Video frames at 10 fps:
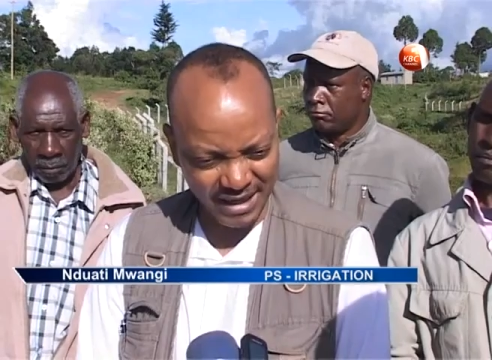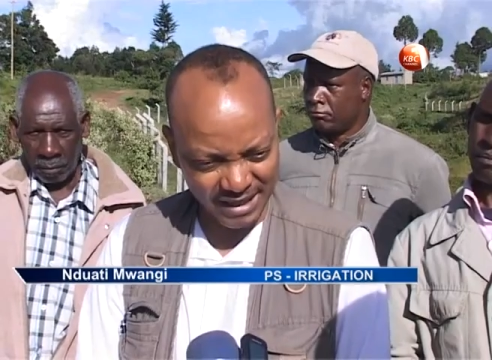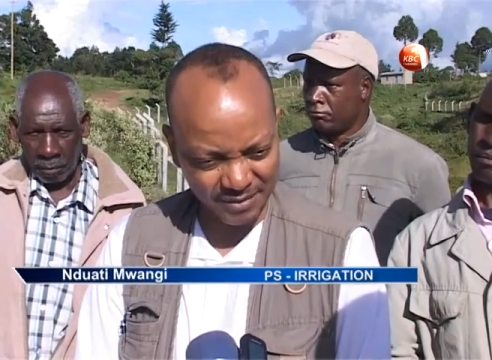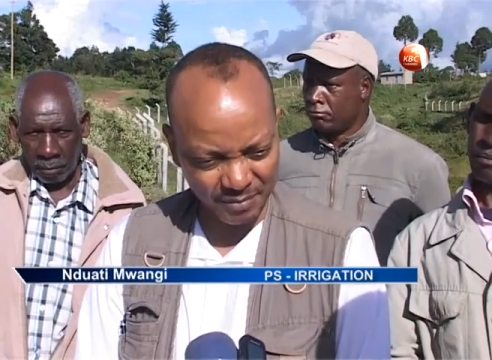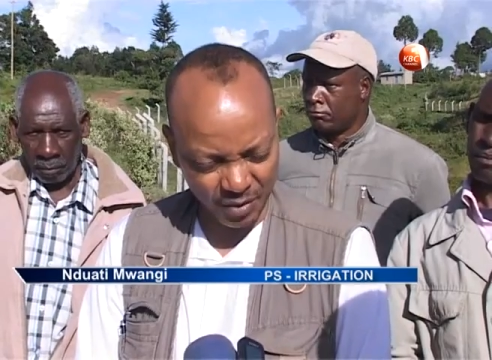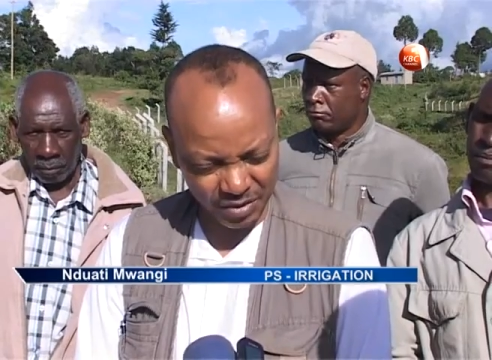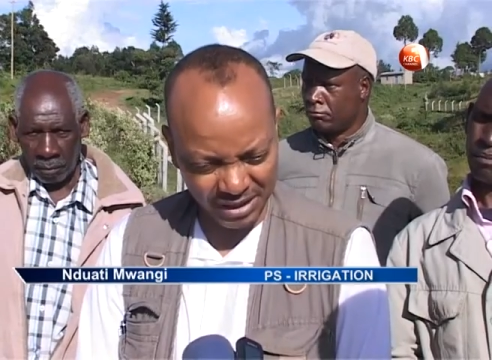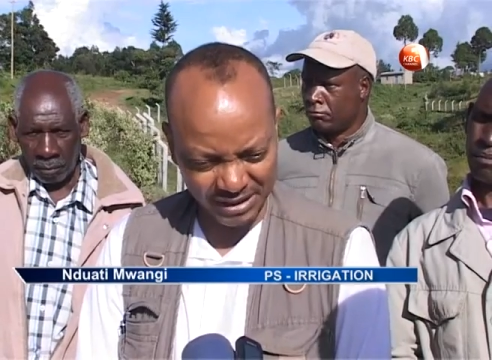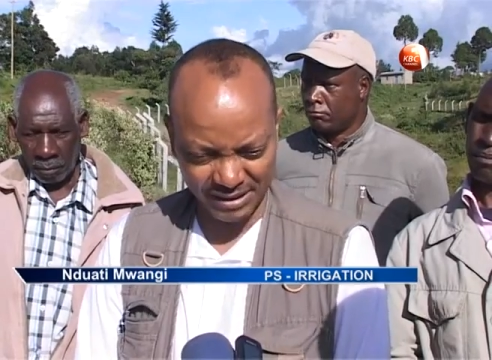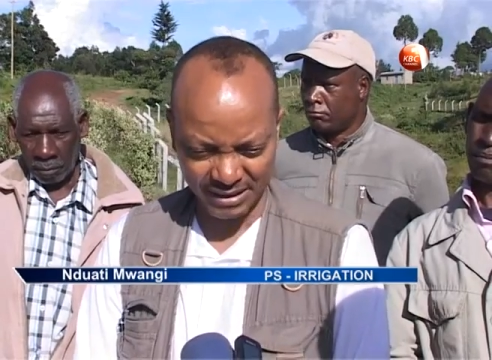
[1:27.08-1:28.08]
Speaker 1: large
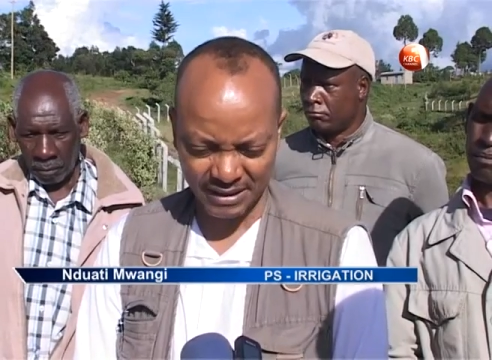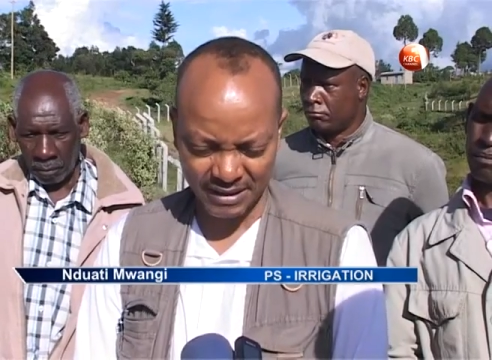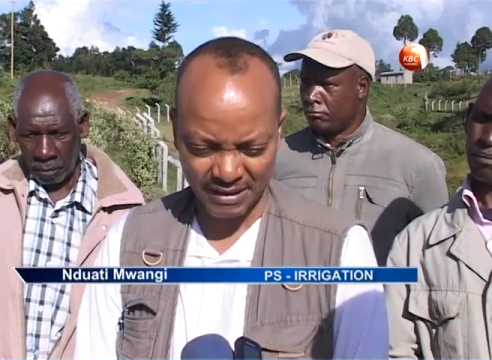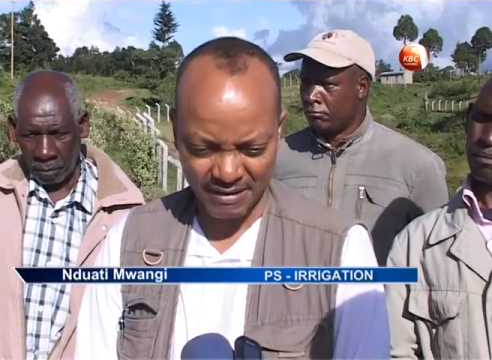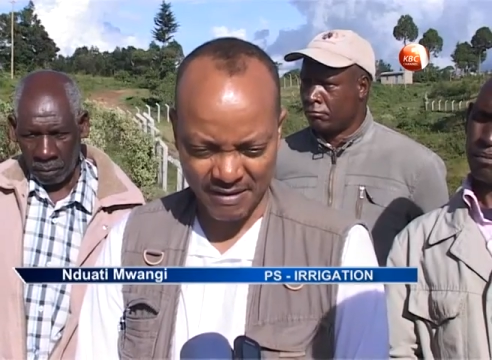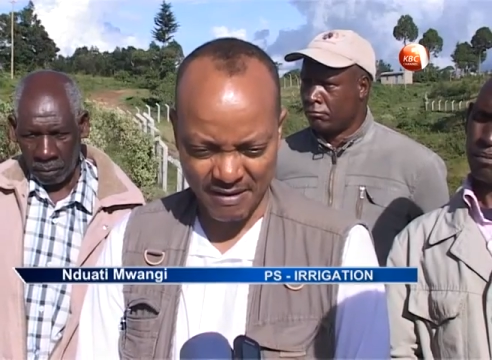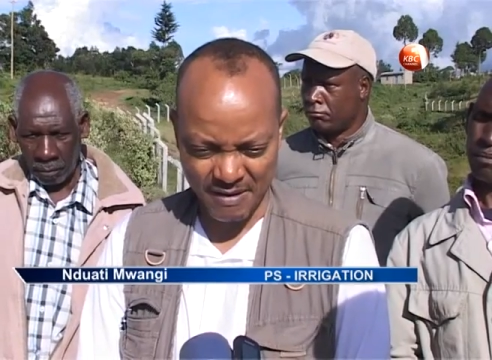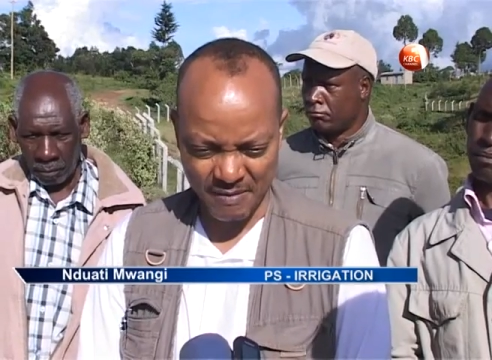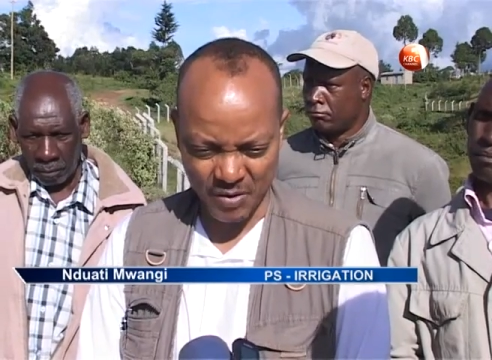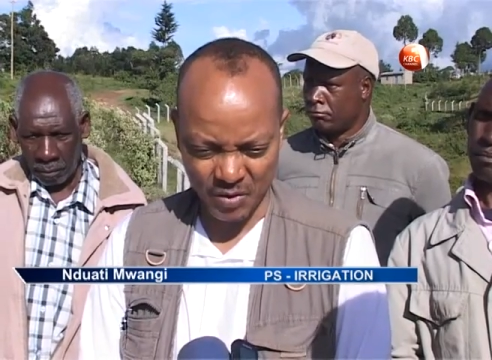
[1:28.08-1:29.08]
projects.
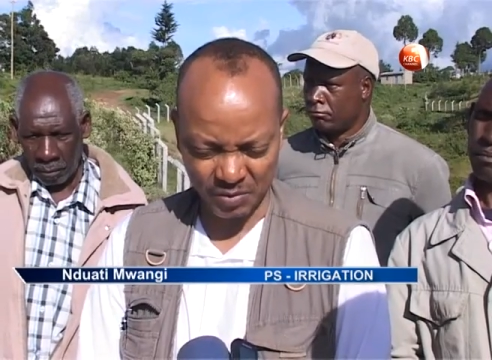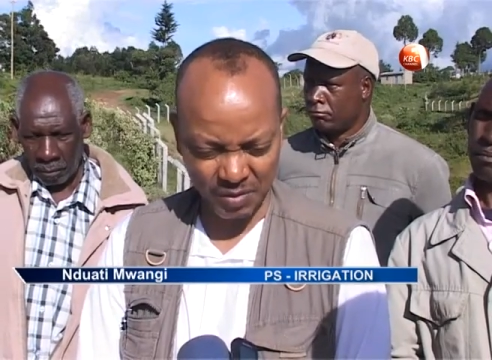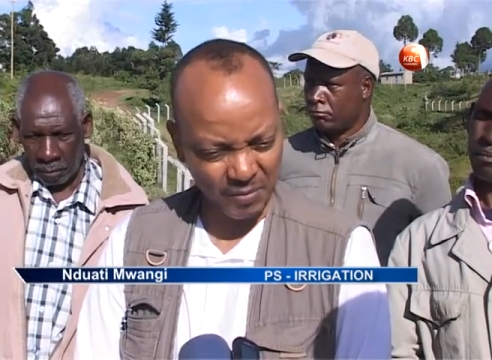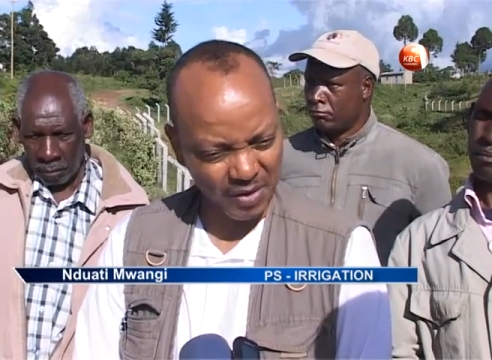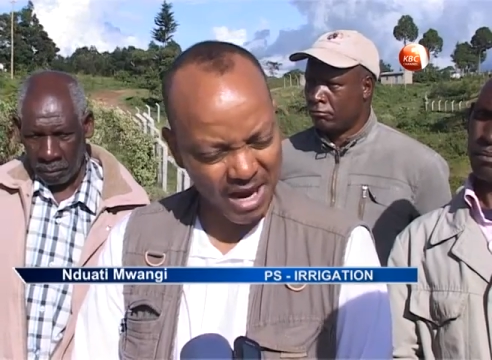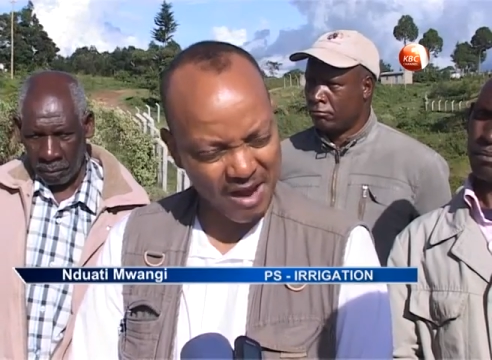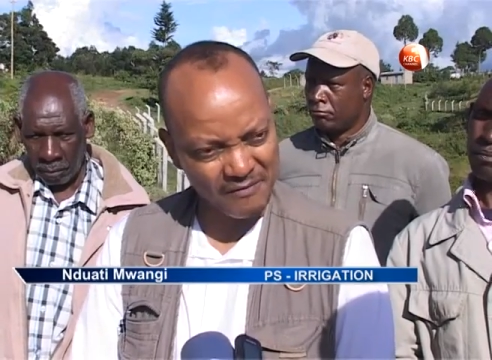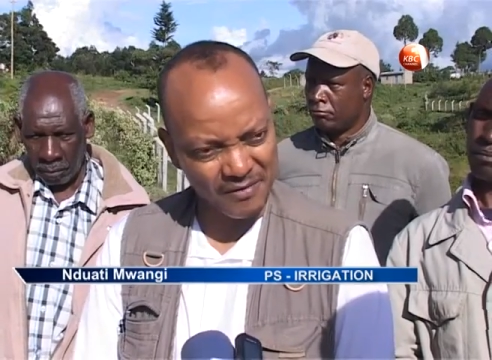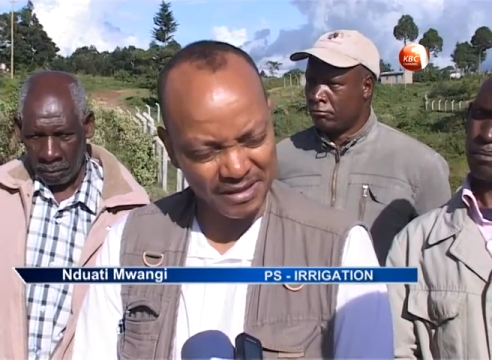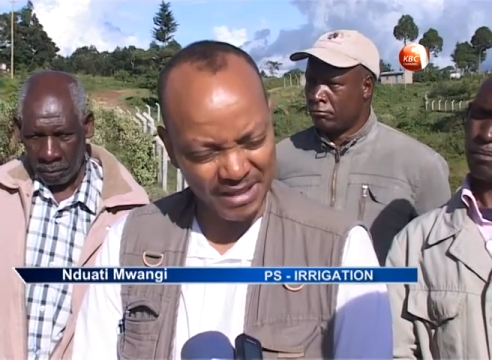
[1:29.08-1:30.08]
Because people
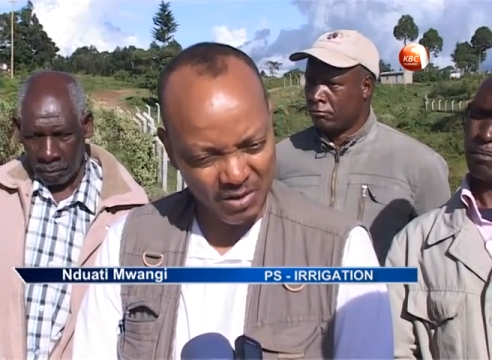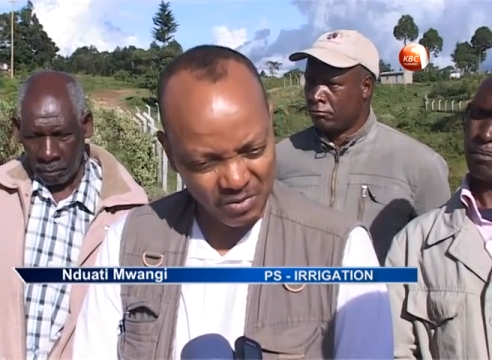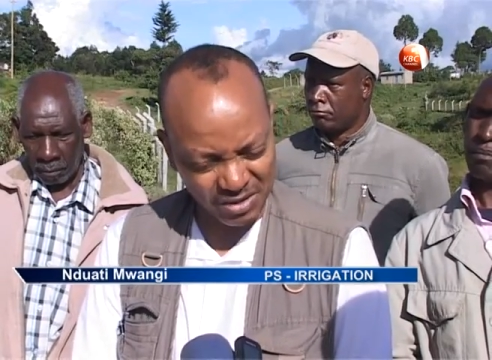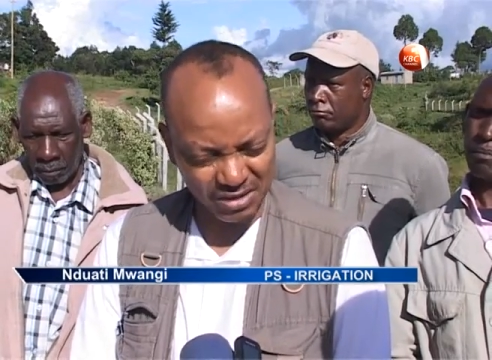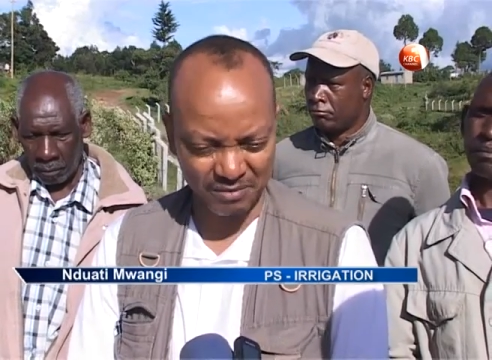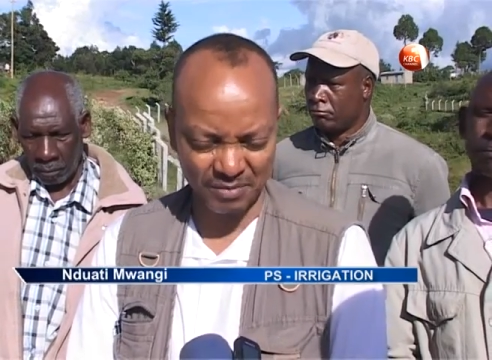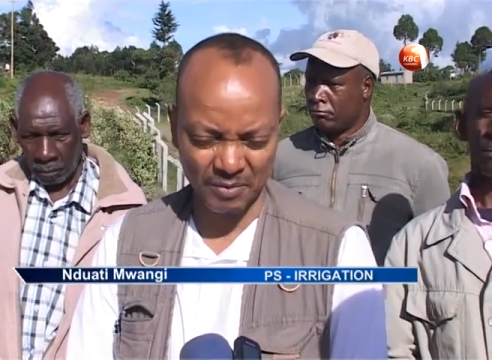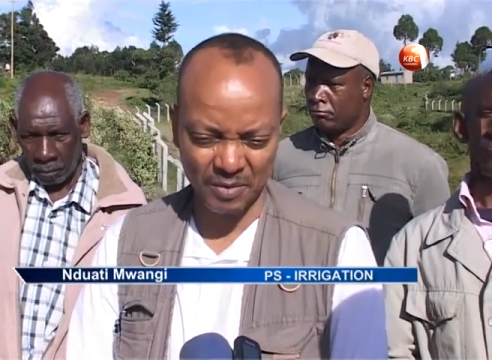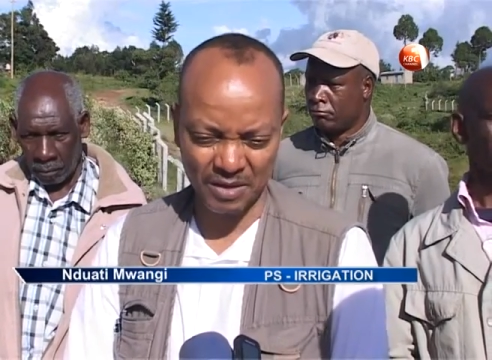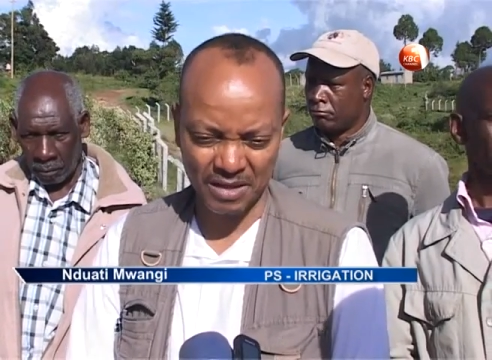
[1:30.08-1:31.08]
have doubts,
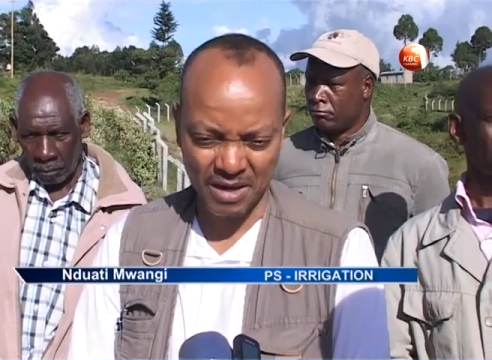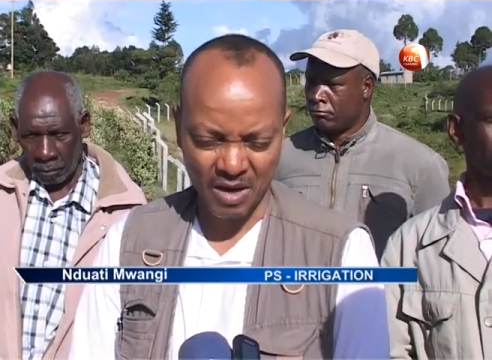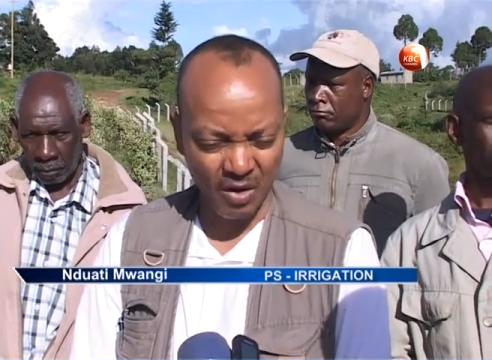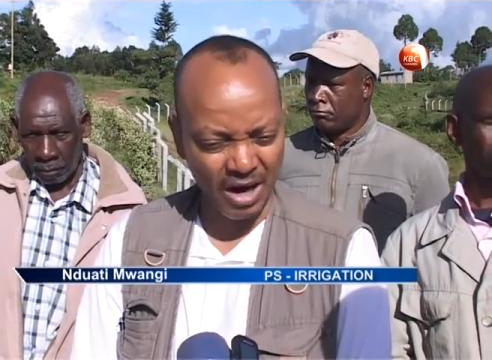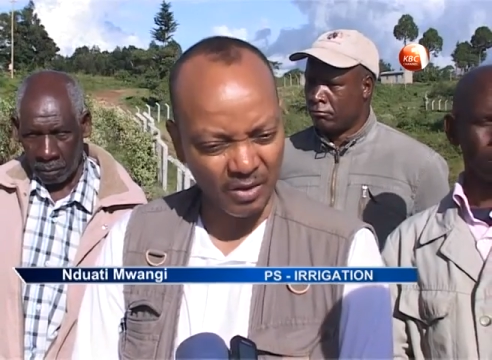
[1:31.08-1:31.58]
people are